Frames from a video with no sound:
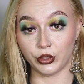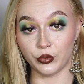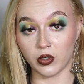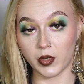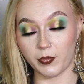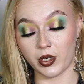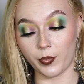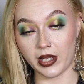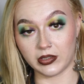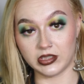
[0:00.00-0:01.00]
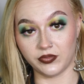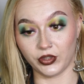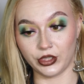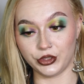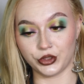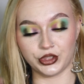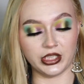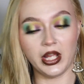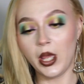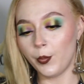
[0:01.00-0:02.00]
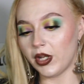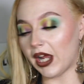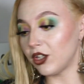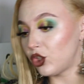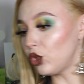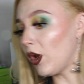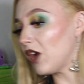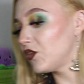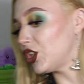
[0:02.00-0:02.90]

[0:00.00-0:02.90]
you all my Melt palettes if you're interested. But I do have